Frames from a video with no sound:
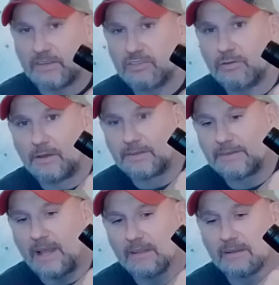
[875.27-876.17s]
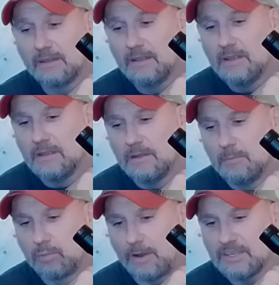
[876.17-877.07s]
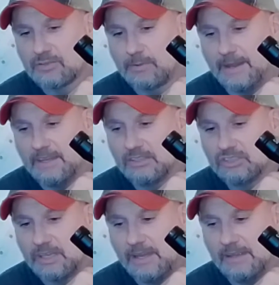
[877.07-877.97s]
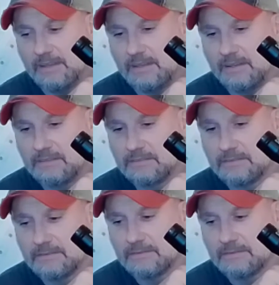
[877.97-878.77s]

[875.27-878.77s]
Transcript: the $200 price range, and